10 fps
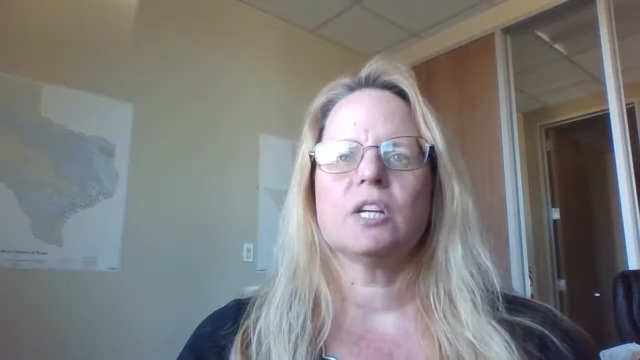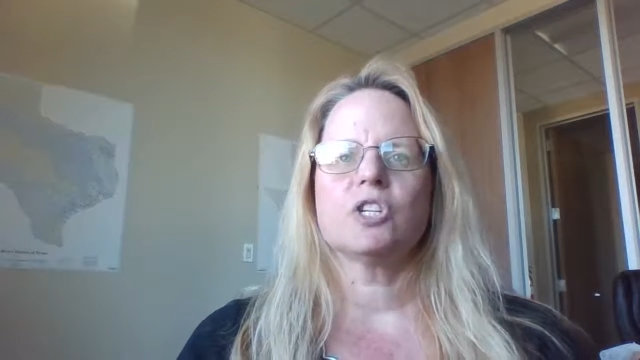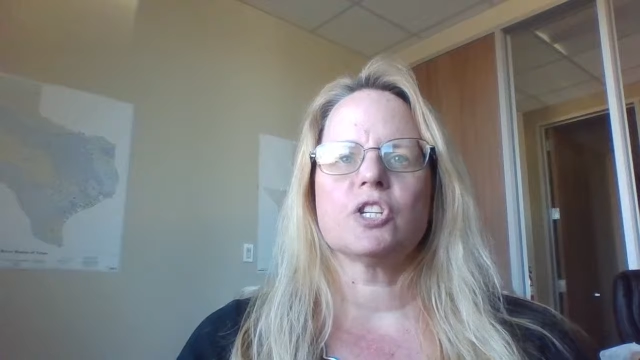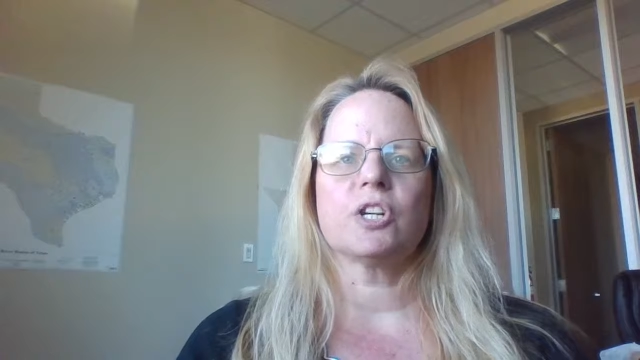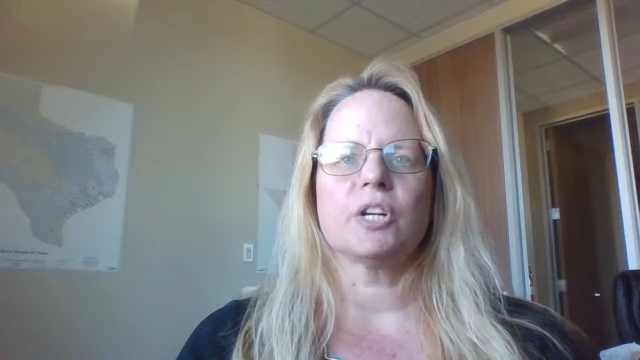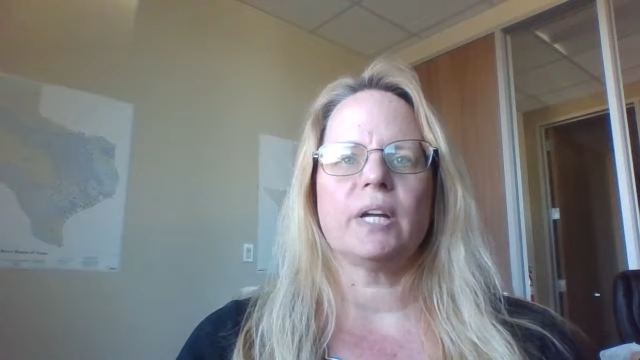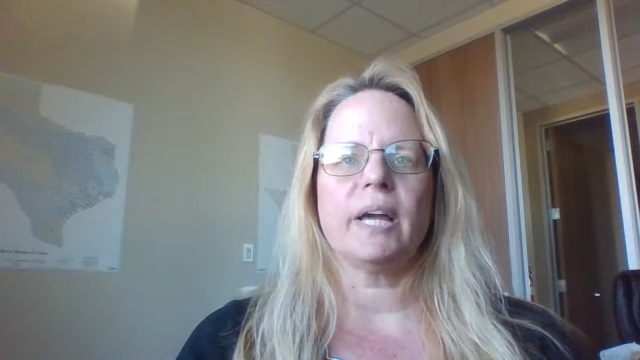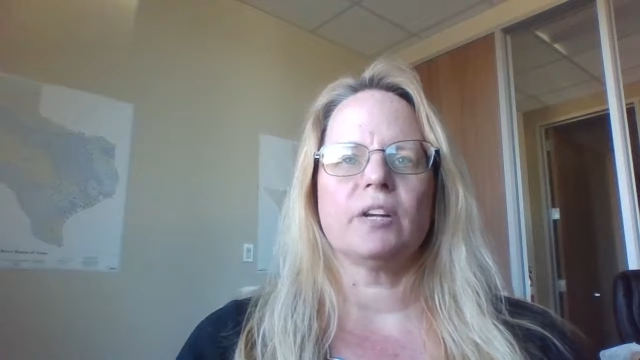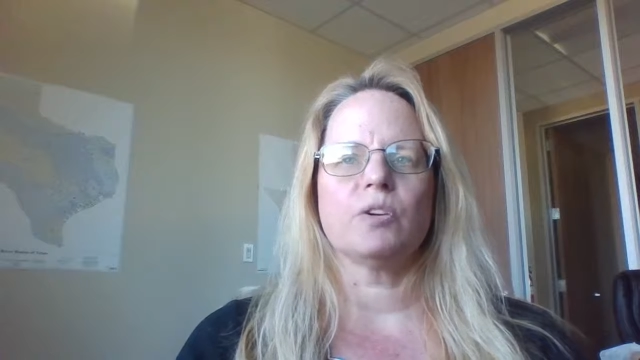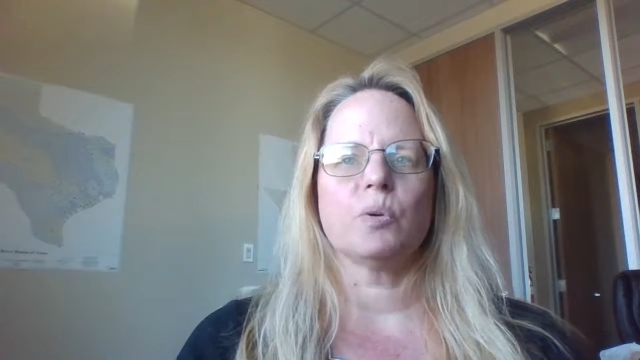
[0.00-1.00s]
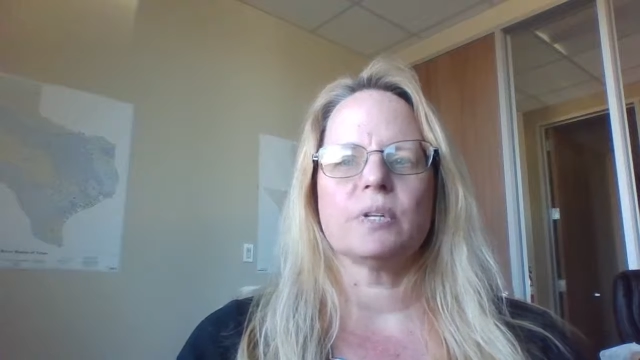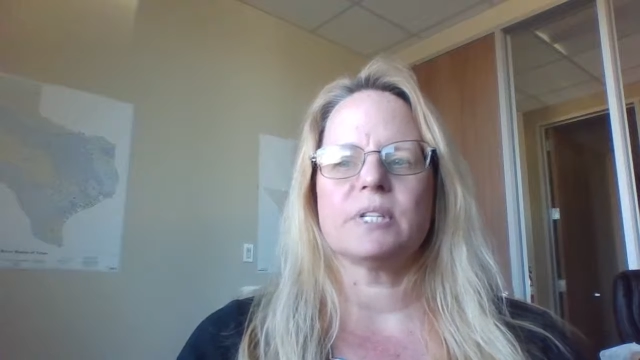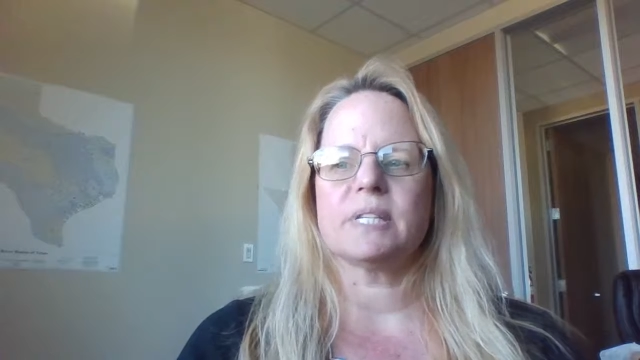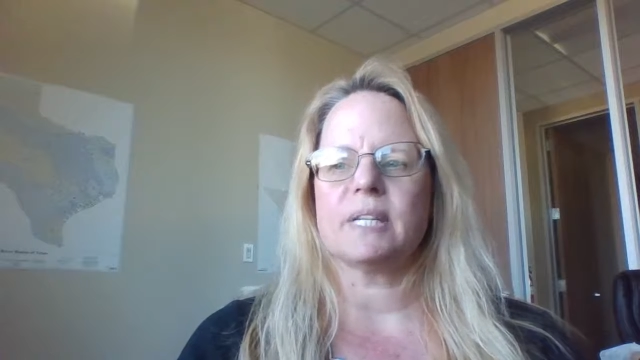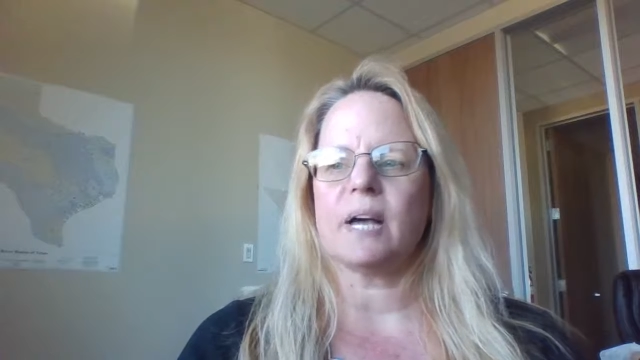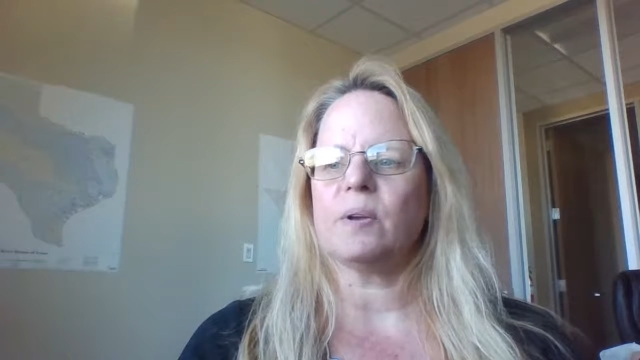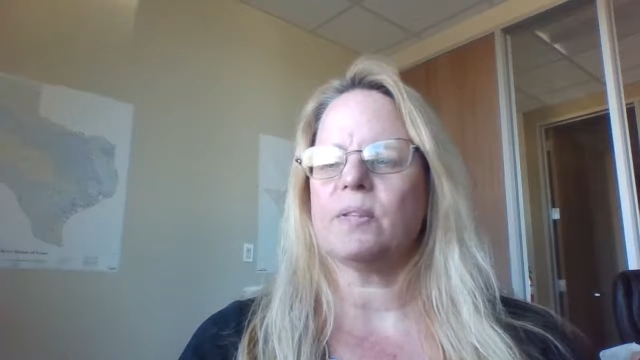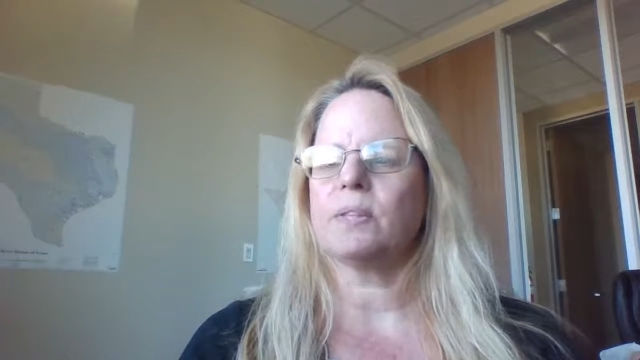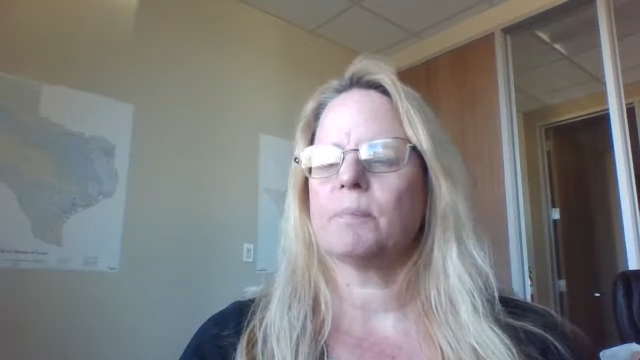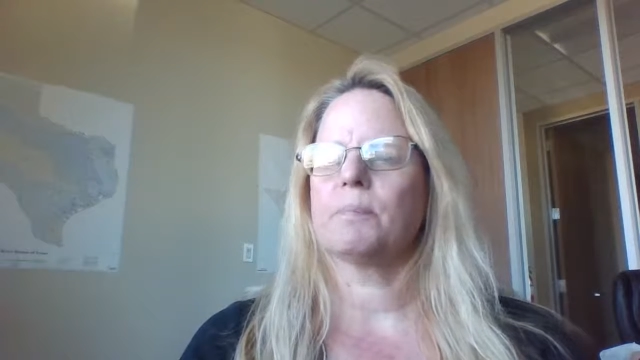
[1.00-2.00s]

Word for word: Sugarland North South,